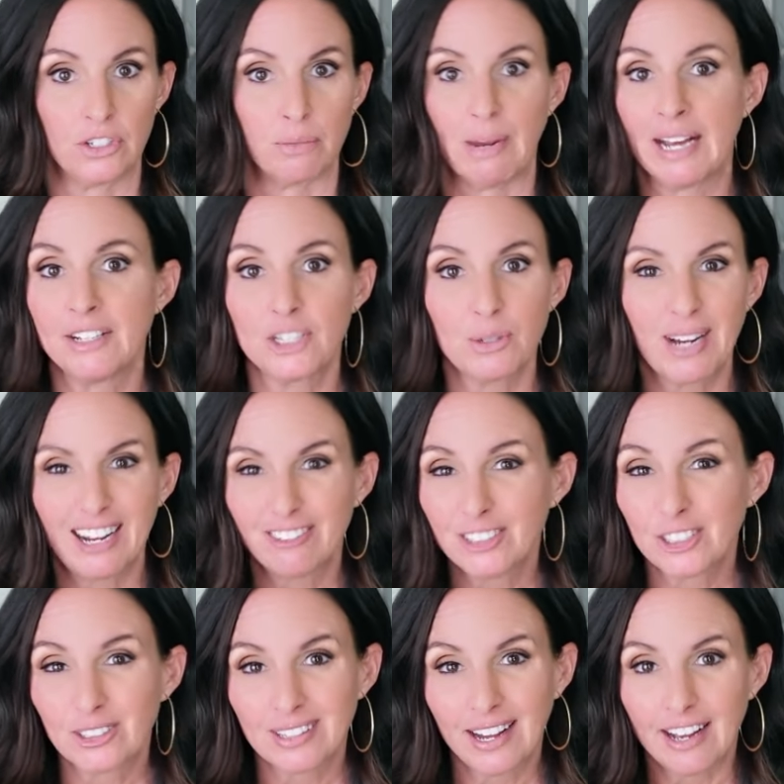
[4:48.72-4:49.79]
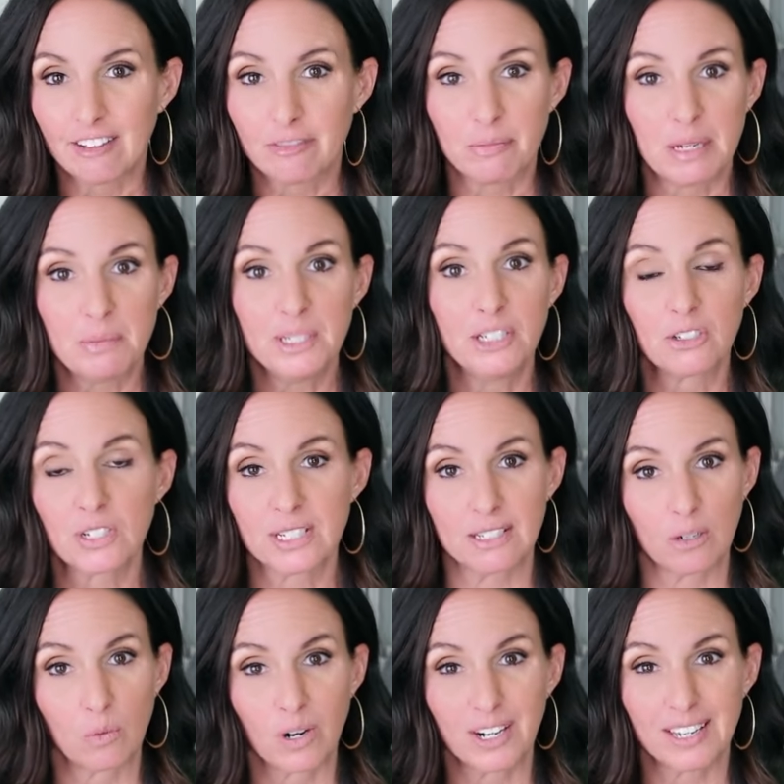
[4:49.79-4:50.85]
demands you have in your life. Maybe you're
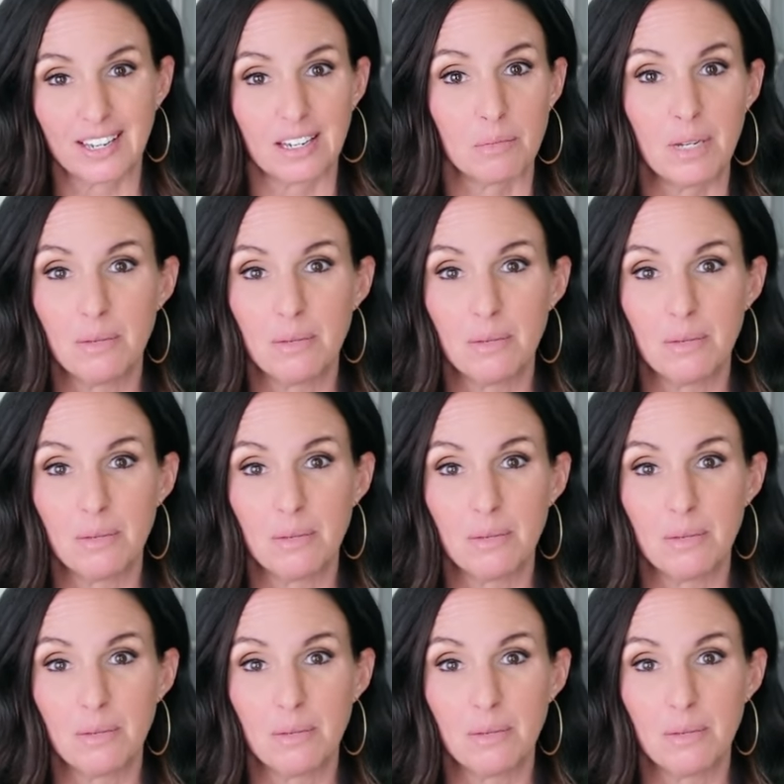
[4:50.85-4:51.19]
still working.